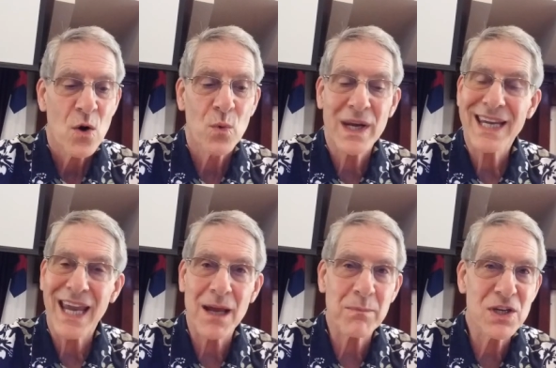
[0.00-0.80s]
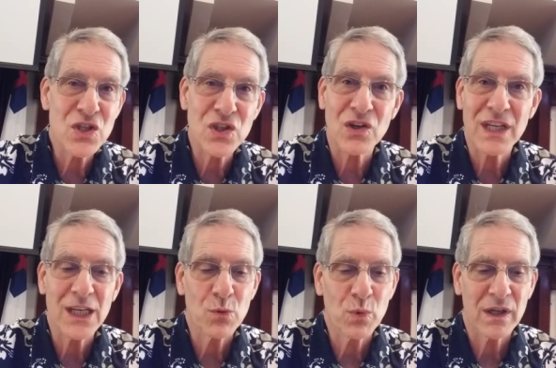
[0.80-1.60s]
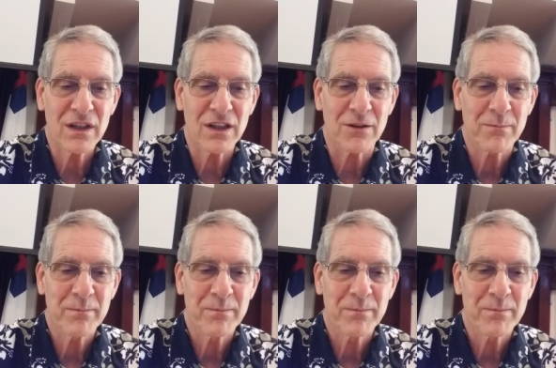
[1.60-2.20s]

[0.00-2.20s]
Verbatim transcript: we can be sure He will